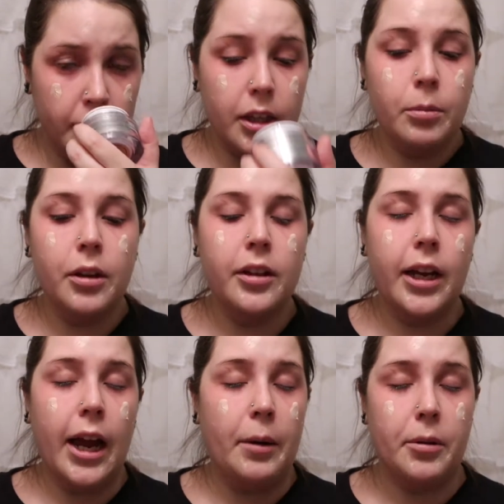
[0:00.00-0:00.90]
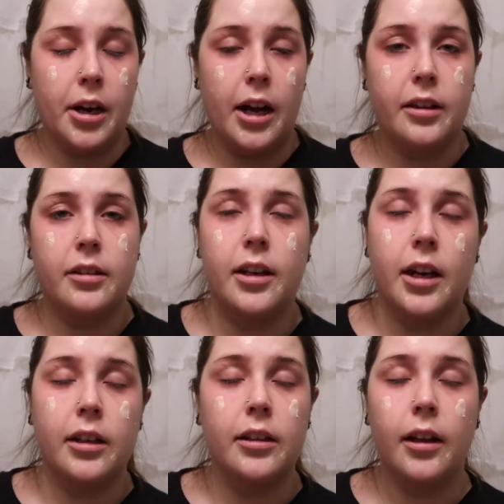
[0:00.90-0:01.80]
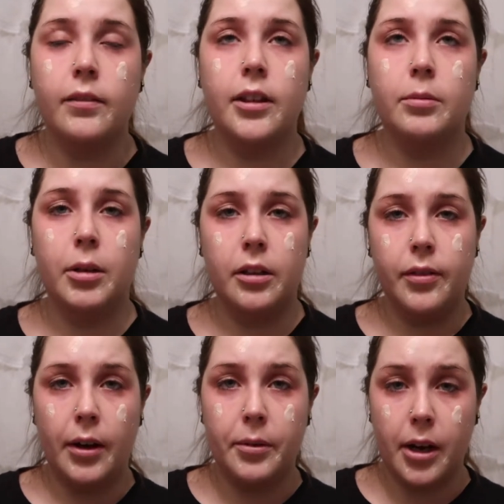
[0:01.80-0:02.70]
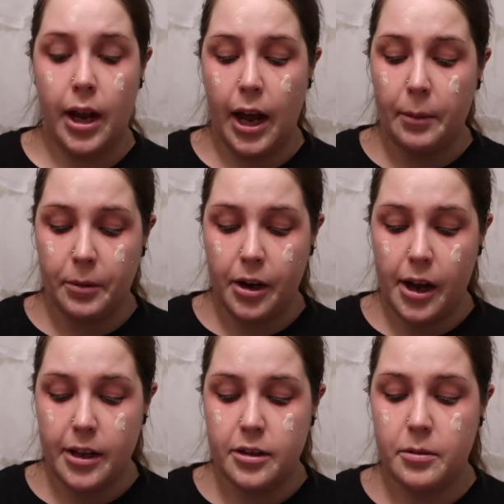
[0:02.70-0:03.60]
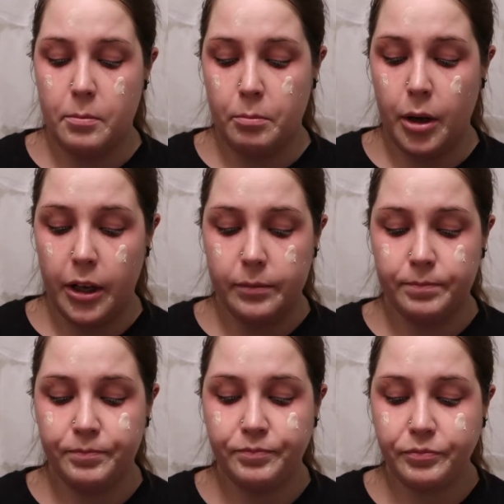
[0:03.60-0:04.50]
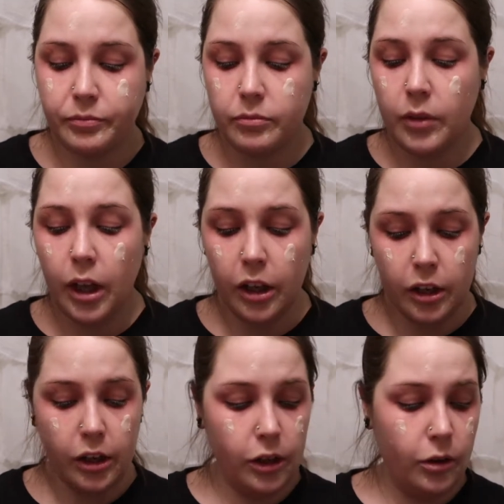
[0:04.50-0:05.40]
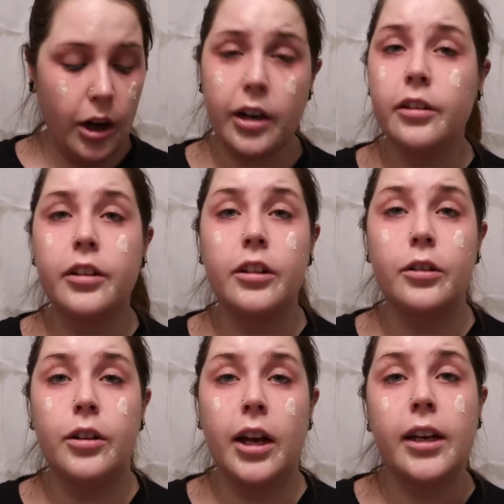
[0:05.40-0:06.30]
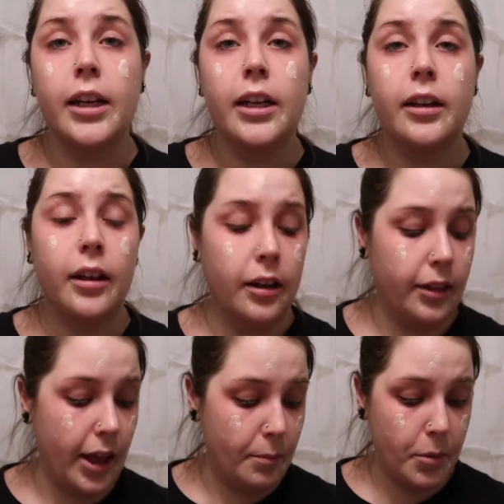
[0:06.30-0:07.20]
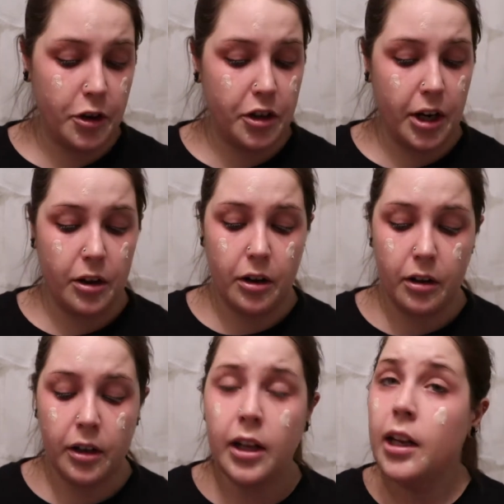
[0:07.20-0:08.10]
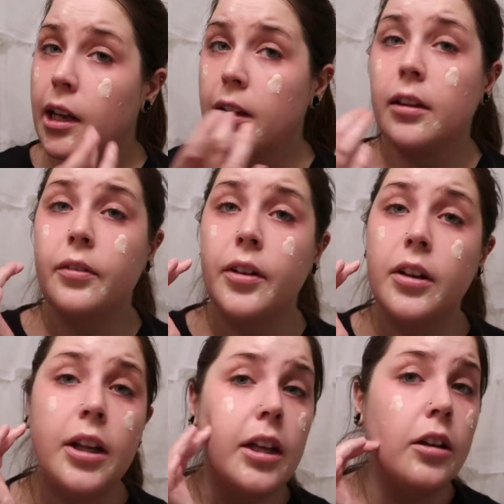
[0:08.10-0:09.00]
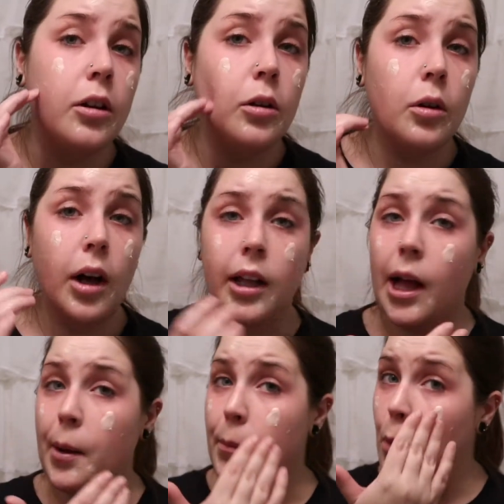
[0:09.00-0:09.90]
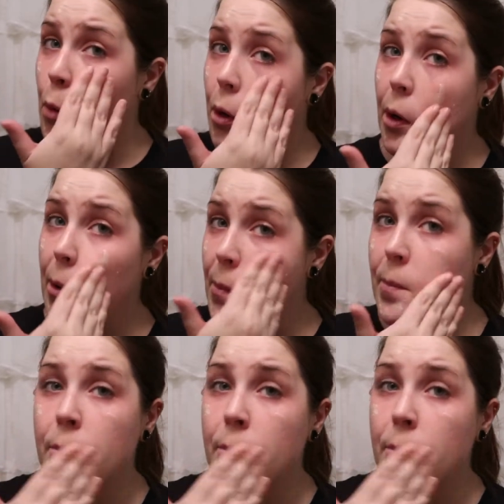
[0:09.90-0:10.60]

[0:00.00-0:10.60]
It smells like apricots, and I love the smell of apricots, but you honestly do not need that much at all, because if you did do a lot more,